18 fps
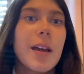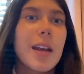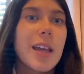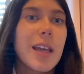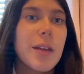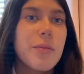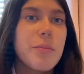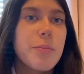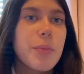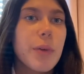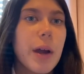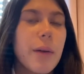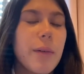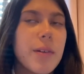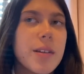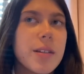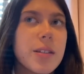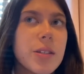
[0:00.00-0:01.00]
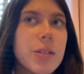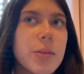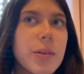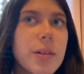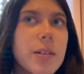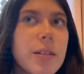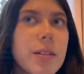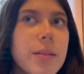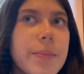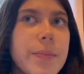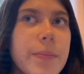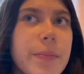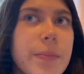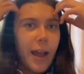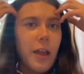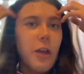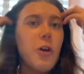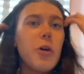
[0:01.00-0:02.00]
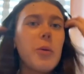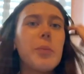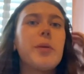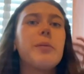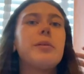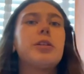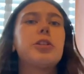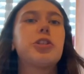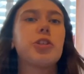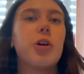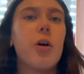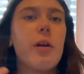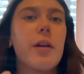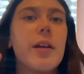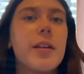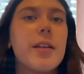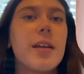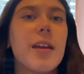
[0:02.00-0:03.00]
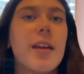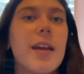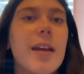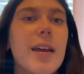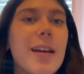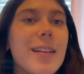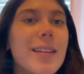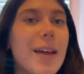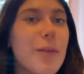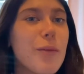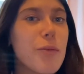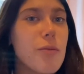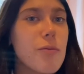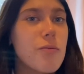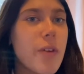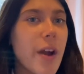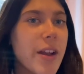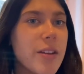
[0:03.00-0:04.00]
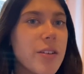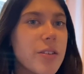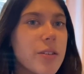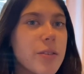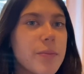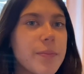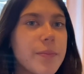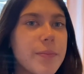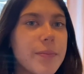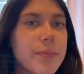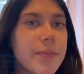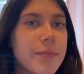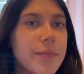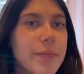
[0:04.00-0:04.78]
I gave them brownies as well. I hope you enjoyed that random